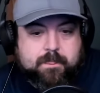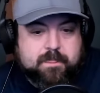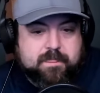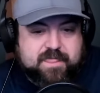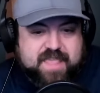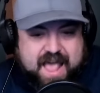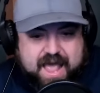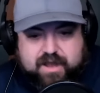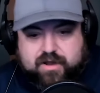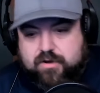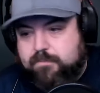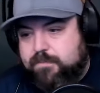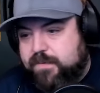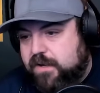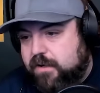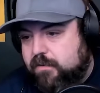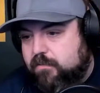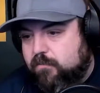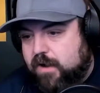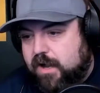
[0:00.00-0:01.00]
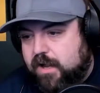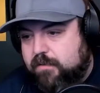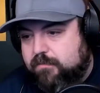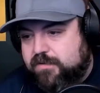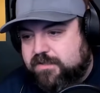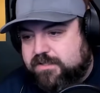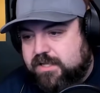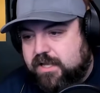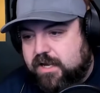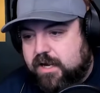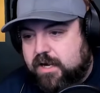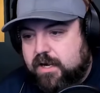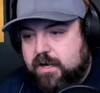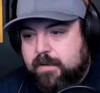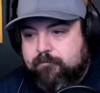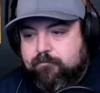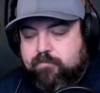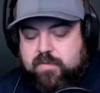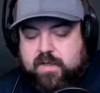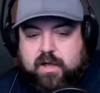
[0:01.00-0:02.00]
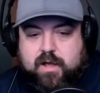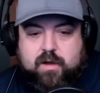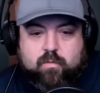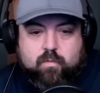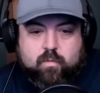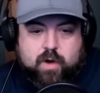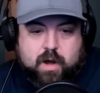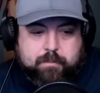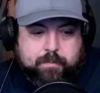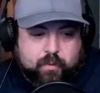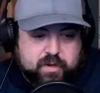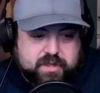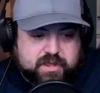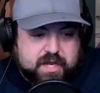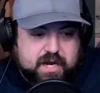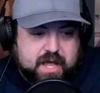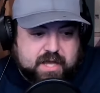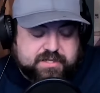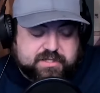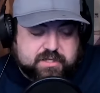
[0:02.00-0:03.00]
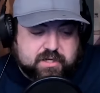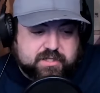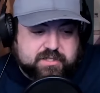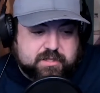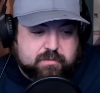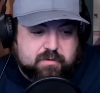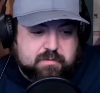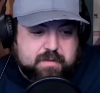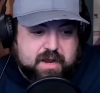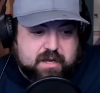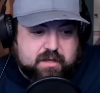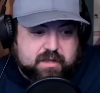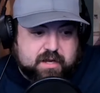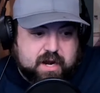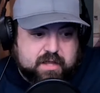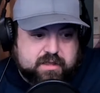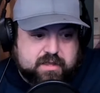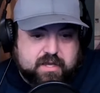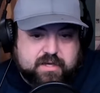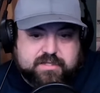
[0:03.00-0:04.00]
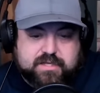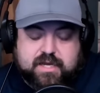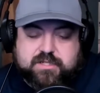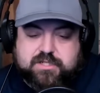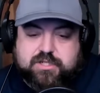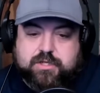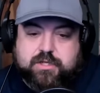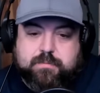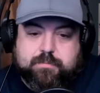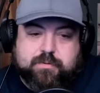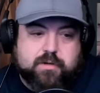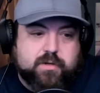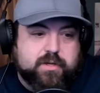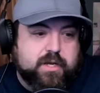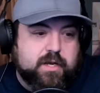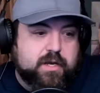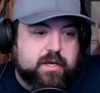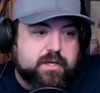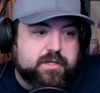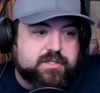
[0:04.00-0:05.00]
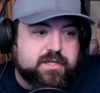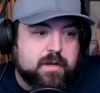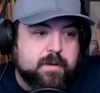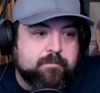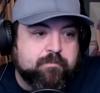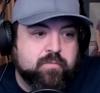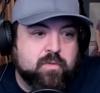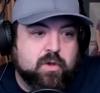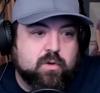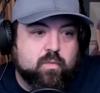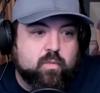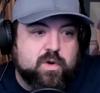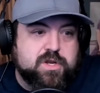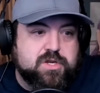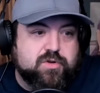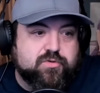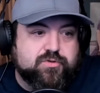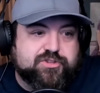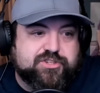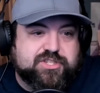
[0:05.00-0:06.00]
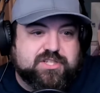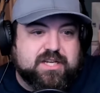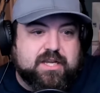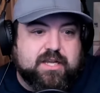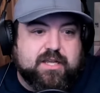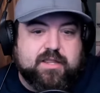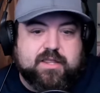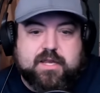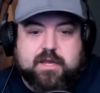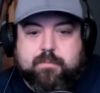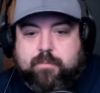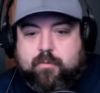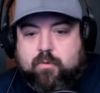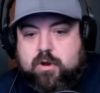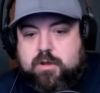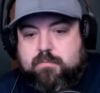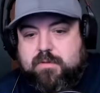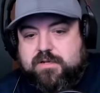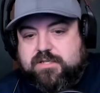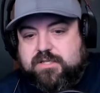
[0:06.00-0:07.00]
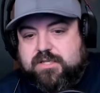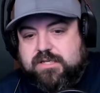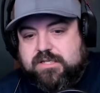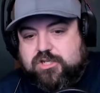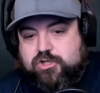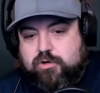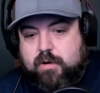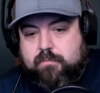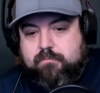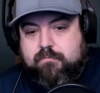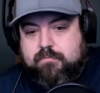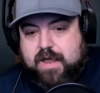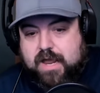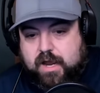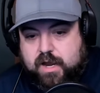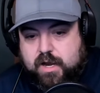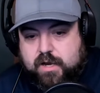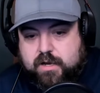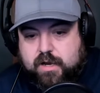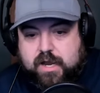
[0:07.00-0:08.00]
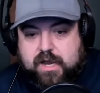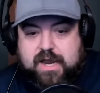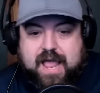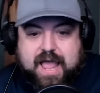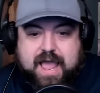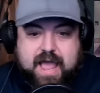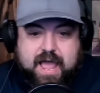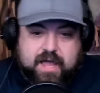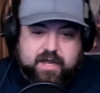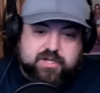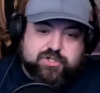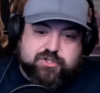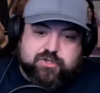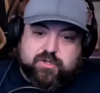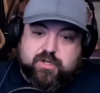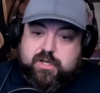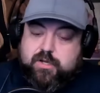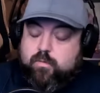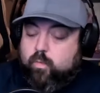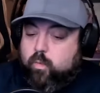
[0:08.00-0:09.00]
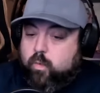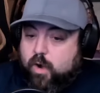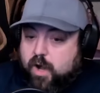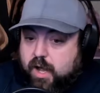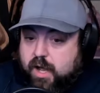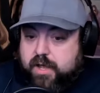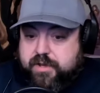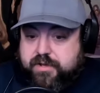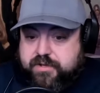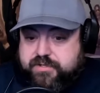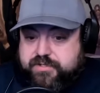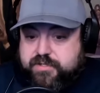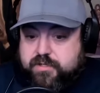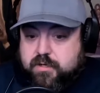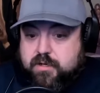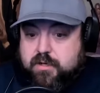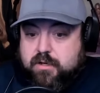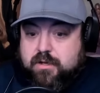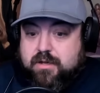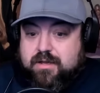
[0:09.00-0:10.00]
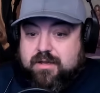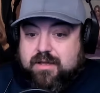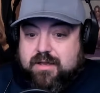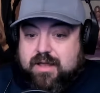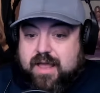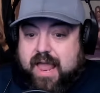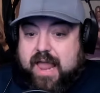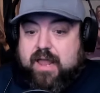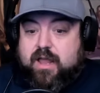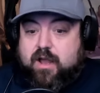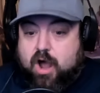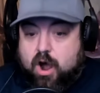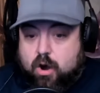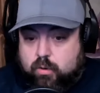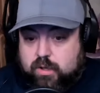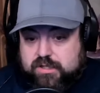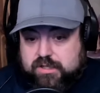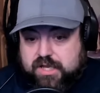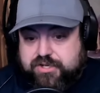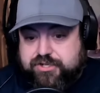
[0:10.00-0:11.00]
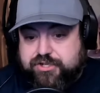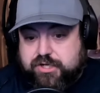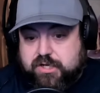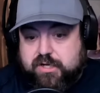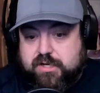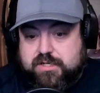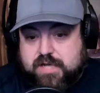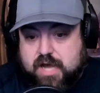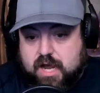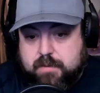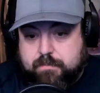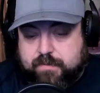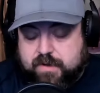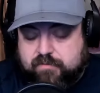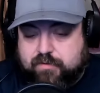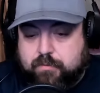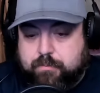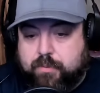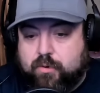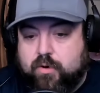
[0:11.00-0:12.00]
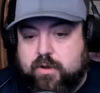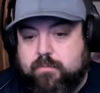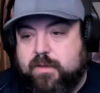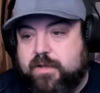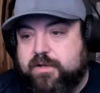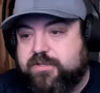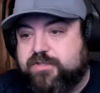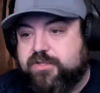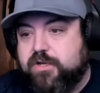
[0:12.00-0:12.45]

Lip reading: That could be why it was there. A point that I saw someone make that I think is actually brilliant is, when you see the appointments that Trump made, it actually was a coalition type of appointment.